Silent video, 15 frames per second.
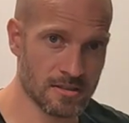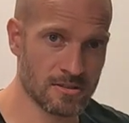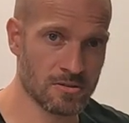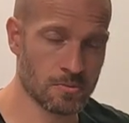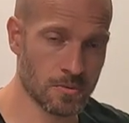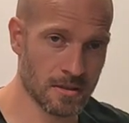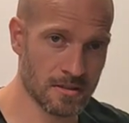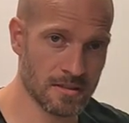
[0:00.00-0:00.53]

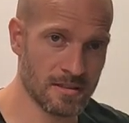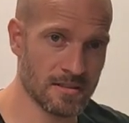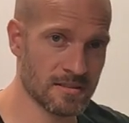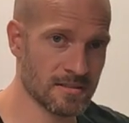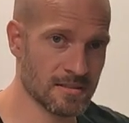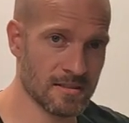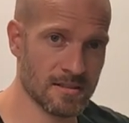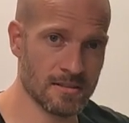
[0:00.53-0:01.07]
It's really
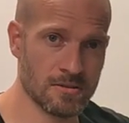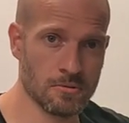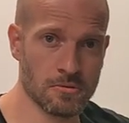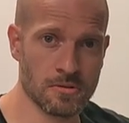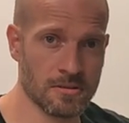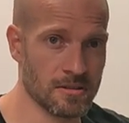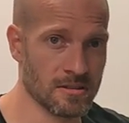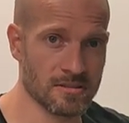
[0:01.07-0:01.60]
easy,
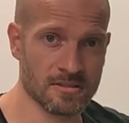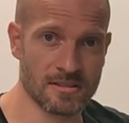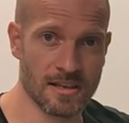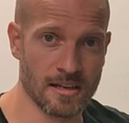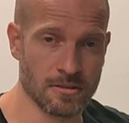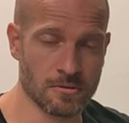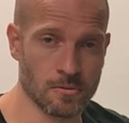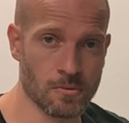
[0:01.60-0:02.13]
you just
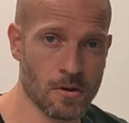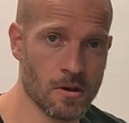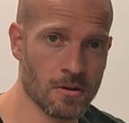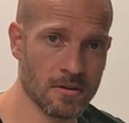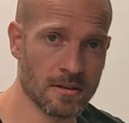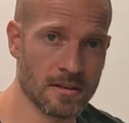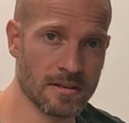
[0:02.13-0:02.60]
can't go wrong.